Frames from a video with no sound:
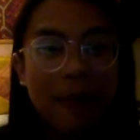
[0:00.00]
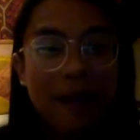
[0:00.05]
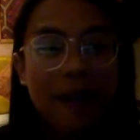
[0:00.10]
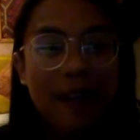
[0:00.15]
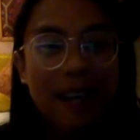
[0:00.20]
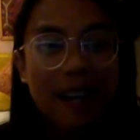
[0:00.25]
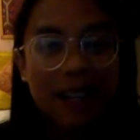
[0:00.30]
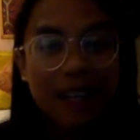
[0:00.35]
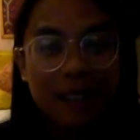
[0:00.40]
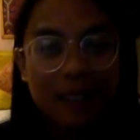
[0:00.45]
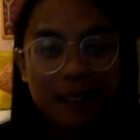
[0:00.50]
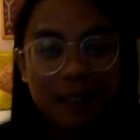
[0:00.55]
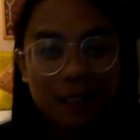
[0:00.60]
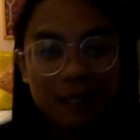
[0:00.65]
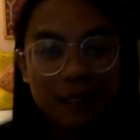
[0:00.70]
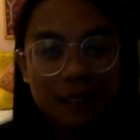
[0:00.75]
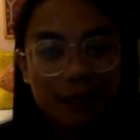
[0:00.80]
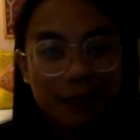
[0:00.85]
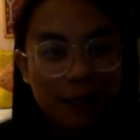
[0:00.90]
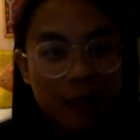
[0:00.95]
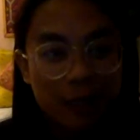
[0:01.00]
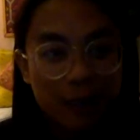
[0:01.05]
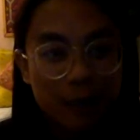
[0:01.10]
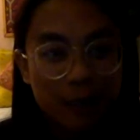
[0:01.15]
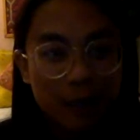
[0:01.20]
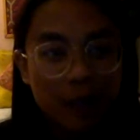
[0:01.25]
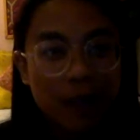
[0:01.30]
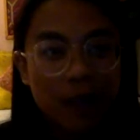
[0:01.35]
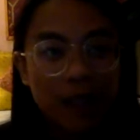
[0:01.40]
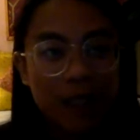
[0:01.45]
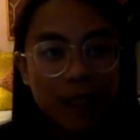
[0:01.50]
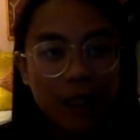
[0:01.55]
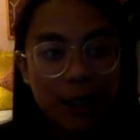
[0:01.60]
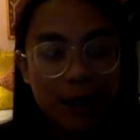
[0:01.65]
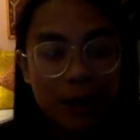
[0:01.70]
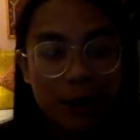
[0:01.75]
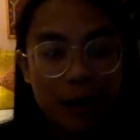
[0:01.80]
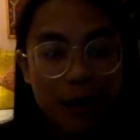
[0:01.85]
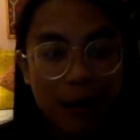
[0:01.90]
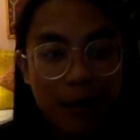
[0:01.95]
I don't use Facebook or
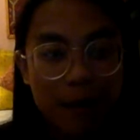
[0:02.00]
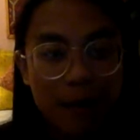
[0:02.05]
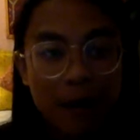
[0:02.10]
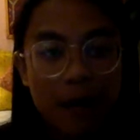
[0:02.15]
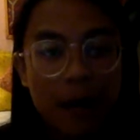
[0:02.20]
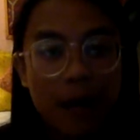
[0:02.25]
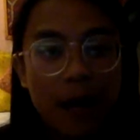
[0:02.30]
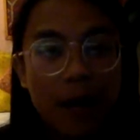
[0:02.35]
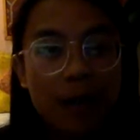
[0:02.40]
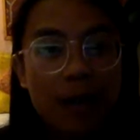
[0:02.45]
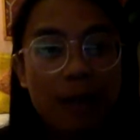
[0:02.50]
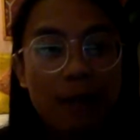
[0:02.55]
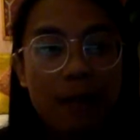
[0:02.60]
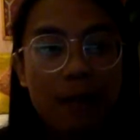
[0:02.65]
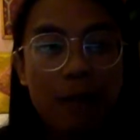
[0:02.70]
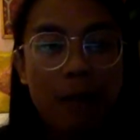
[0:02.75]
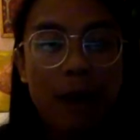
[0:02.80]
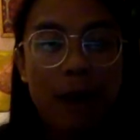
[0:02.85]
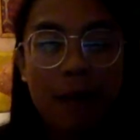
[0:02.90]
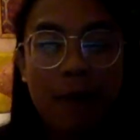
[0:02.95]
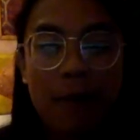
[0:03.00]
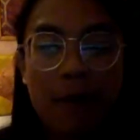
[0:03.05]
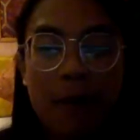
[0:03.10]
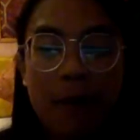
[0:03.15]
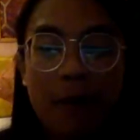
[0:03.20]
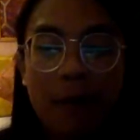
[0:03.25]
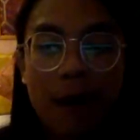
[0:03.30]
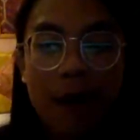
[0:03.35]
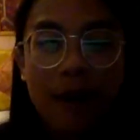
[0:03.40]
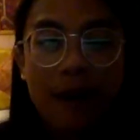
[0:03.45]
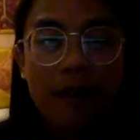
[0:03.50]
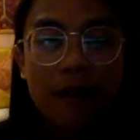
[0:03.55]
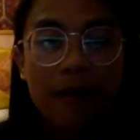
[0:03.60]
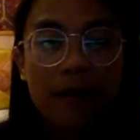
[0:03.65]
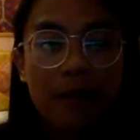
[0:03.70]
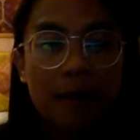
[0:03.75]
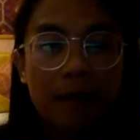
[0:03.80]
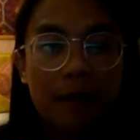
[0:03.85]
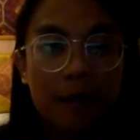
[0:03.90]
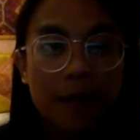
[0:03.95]
Instagram. So my primary way of
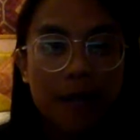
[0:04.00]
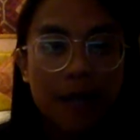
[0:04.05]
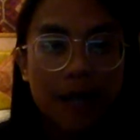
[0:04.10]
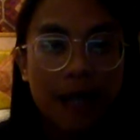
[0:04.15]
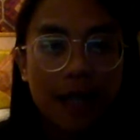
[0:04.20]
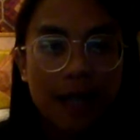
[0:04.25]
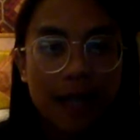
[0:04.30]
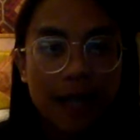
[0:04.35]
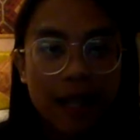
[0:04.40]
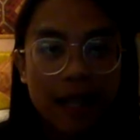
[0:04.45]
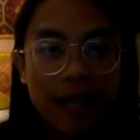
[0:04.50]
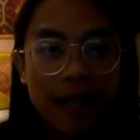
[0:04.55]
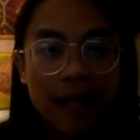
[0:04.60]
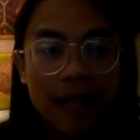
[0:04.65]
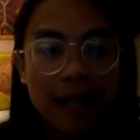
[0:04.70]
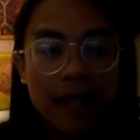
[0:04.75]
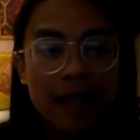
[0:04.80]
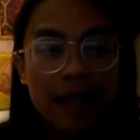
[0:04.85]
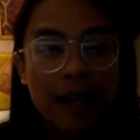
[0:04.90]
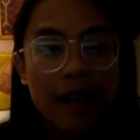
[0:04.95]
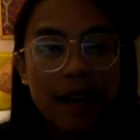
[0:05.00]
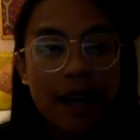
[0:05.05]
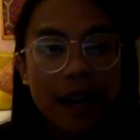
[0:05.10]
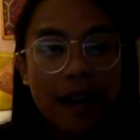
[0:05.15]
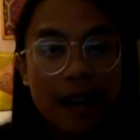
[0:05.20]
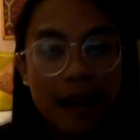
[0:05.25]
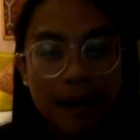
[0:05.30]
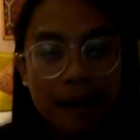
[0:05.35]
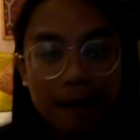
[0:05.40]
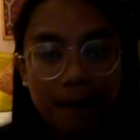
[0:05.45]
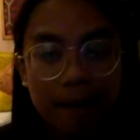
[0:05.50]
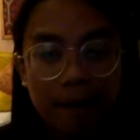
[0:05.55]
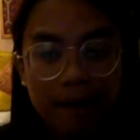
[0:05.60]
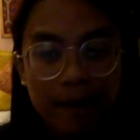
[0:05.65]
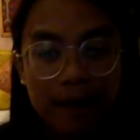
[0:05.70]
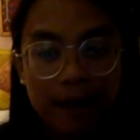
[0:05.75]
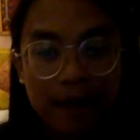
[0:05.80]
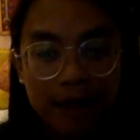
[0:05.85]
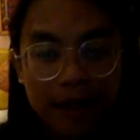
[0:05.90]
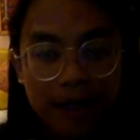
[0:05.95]
communicating,
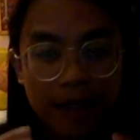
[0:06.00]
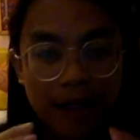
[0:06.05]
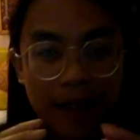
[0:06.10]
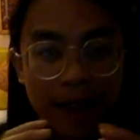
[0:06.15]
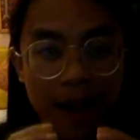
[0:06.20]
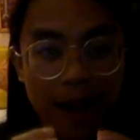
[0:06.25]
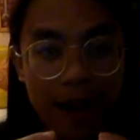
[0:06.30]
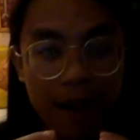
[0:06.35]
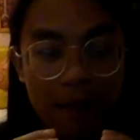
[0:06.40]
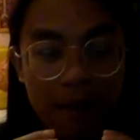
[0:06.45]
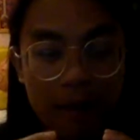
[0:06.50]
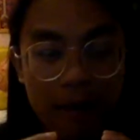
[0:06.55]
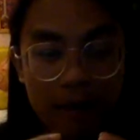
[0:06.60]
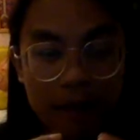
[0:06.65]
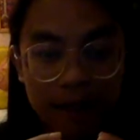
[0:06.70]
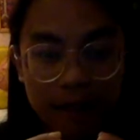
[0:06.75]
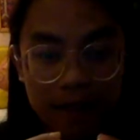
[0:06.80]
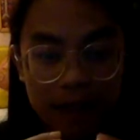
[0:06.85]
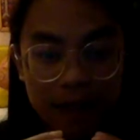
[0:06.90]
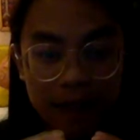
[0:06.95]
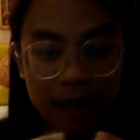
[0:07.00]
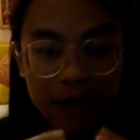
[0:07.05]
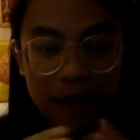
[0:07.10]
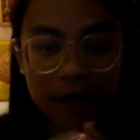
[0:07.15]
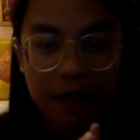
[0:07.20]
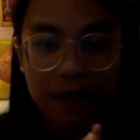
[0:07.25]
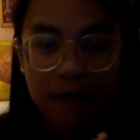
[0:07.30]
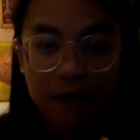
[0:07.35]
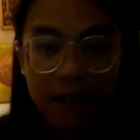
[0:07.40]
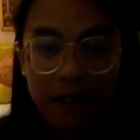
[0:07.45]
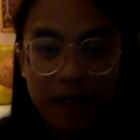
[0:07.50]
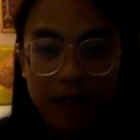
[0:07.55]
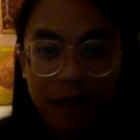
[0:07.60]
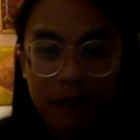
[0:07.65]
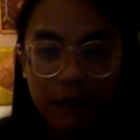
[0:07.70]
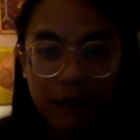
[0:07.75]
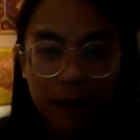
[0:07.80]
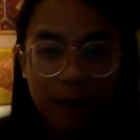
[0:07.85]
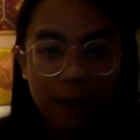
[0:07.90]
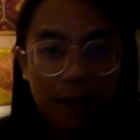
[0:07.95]
like the hub, the center of everything,
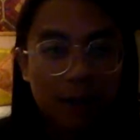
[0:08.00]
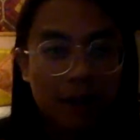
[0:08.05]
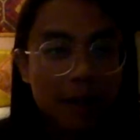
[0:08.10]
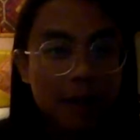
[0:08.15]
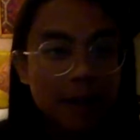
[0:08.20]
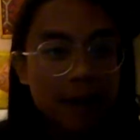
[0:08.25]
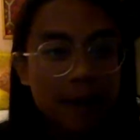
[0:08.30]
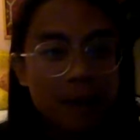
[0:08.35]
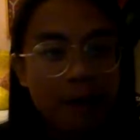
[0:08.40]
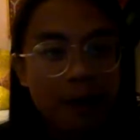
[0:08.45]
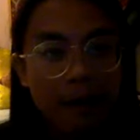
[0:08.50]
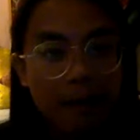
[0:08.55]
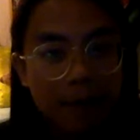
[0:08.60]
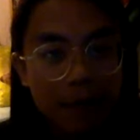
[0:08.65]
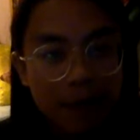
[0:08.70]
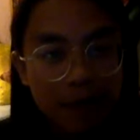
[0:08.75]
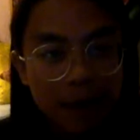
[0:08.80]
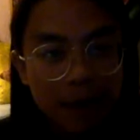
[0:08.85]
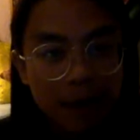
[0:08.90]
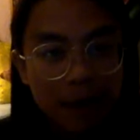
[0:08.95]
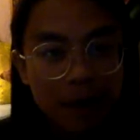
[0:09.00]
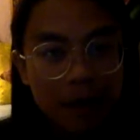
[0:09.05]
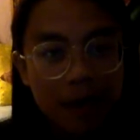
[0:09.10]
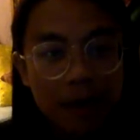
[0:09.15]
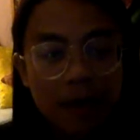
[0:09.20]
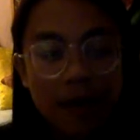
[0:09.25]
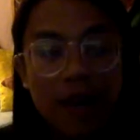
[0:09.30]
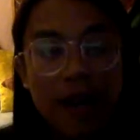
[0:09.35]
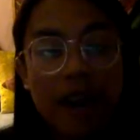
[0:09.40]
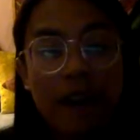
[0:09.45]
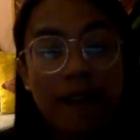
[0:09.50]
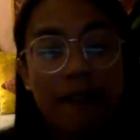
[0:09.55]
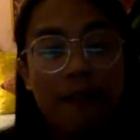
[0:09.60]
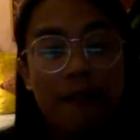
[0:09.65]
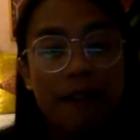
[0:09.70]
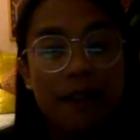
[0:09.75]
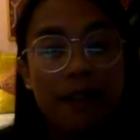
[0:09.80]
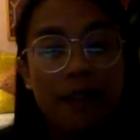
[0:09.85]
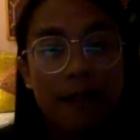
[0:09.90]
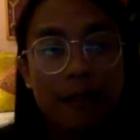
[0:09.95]
when I release new episodes or I have
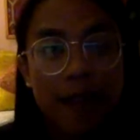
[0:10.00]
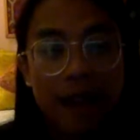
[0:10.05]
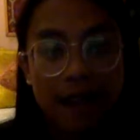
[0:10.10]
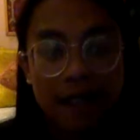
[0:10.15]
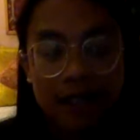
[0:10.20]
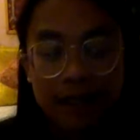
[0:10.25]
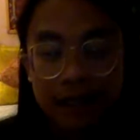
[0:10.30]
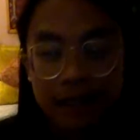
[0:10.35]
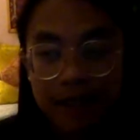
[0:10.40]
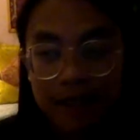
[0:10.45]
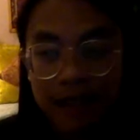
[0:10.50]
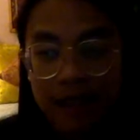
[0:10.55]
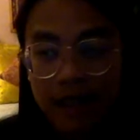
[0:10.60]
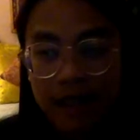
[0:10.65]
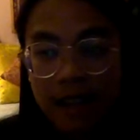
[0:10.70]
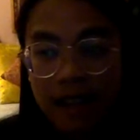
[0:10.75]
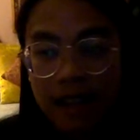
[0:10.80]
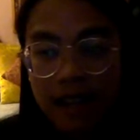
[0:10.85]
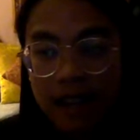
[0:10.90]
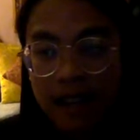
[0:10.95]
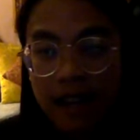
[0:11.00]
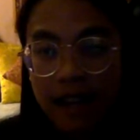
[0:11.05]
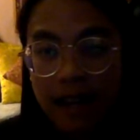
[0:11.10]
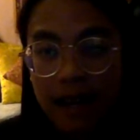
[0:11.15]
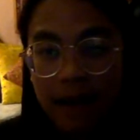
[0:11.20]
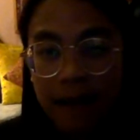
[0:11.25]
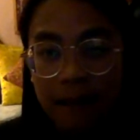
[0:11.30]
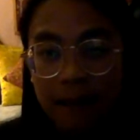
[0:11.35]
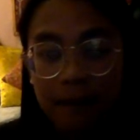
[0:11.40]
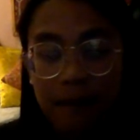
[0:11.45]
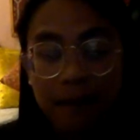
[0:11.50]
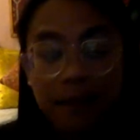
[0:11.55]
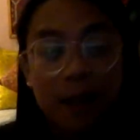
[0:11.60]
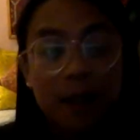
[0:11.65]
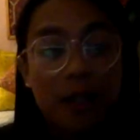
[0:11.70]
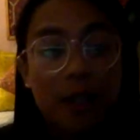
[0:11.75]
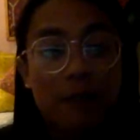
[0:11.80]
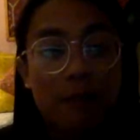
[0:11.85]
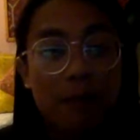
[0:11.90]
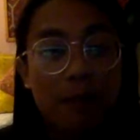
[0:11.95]
free events,
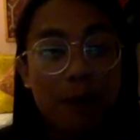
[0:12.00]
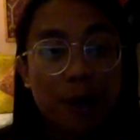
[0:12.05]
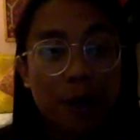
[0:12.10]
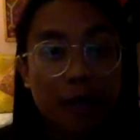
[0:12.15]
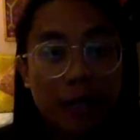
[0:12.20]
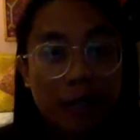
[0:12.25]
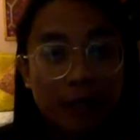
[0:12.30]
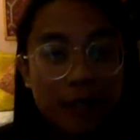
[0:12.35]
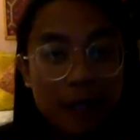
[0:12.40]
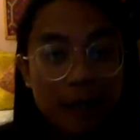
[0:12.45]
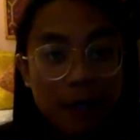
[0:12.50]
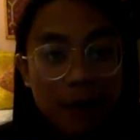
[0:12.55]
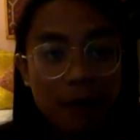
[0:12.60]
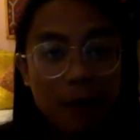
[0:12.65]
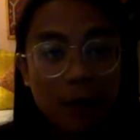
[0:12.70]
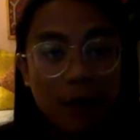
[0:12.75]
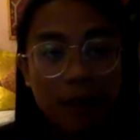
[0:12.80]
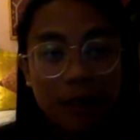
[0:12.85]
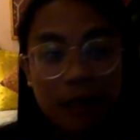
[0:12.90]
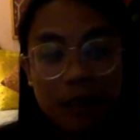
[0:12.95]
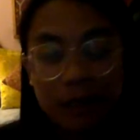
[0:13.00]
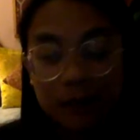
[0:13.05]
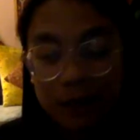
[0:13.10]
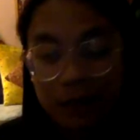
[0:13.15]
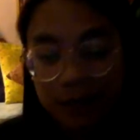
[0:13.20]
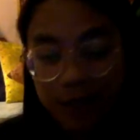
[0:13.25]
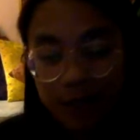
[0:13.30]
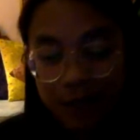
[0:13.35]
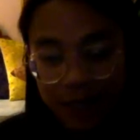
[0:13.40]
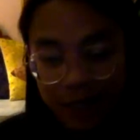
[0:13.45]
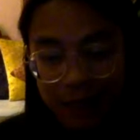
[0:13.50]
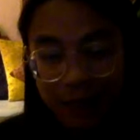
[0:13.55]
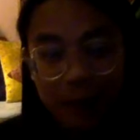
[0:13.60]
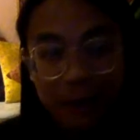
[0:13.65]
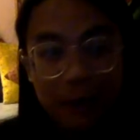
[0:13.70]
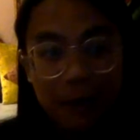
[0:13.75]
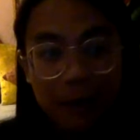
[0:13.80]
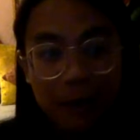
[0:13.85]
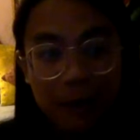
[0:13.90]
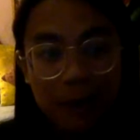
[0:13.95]
such as burning ceremonies, which I tend to
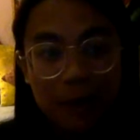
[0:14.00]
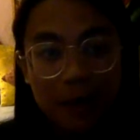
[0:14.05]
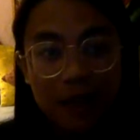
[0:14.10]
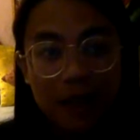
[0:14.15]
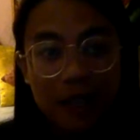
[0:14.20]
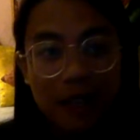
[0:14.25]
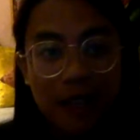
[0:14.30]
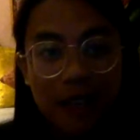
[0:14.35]
do.